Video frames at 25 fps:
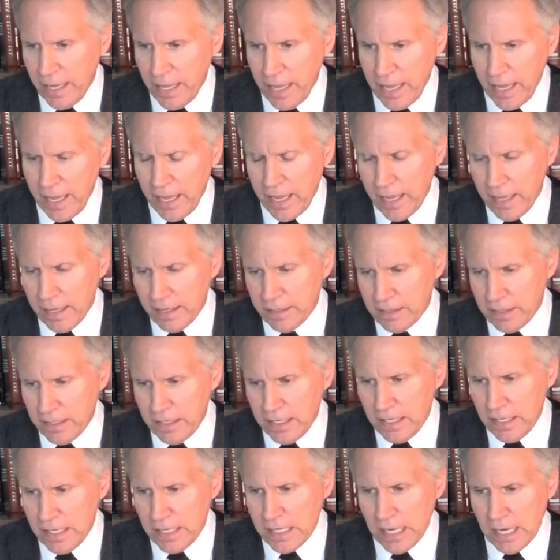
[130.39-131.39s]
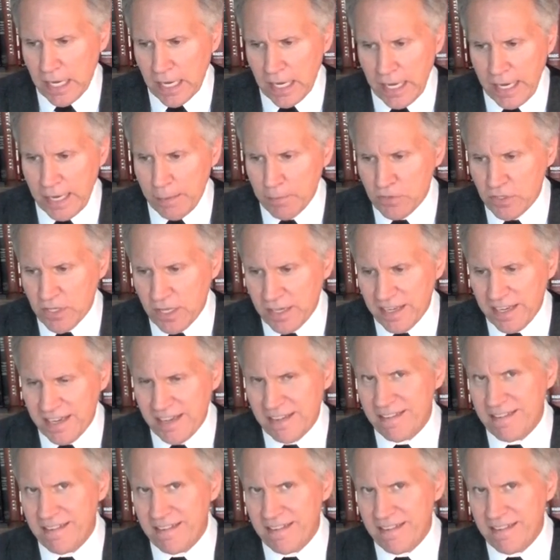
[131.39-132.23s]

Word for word: and he claims that he